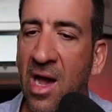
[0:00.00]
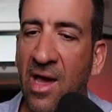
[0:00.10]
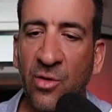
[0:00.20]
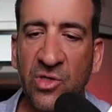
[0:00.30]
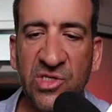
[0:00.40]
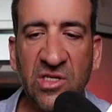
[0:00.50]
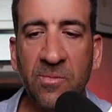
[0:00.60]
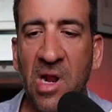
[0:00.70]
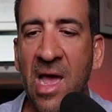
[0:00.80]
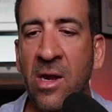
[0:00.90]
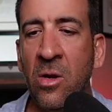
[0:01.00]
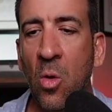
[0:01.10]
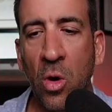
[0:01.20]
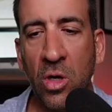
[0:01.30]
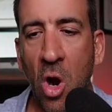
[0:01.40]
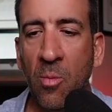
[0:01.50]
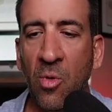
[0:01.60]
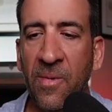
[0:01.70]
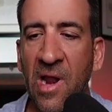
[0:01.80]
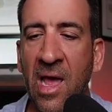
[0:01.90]
either cisplatin or
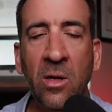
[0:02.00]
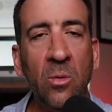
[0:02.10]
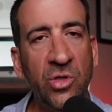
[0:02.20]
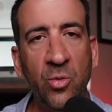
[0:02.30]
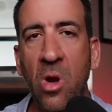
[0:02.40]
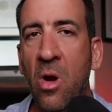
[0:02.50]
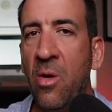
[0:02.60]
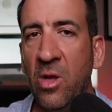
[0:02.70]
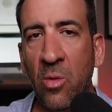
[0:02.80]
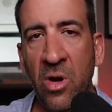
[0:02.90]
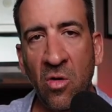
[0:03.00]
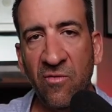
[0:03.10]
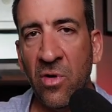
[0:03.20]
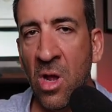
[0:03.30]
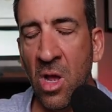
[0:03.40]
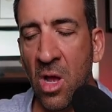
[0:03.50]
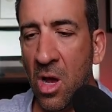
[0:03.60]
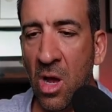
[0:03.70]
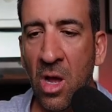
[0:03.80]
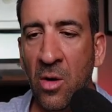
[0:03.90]
carboplatin, which we already went over
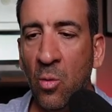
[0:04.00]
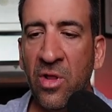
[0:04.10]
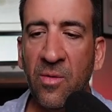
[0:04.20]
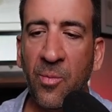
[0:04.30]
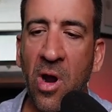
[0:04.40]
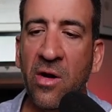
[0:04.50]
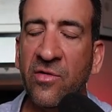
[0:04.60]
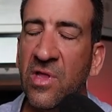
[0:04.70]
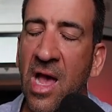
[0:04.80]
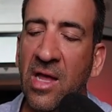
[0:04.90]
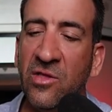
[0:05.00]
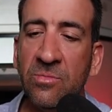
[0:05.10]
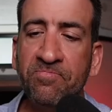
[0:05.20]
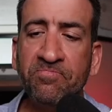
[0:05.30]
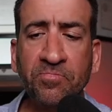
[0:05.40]
on one of the prior slides,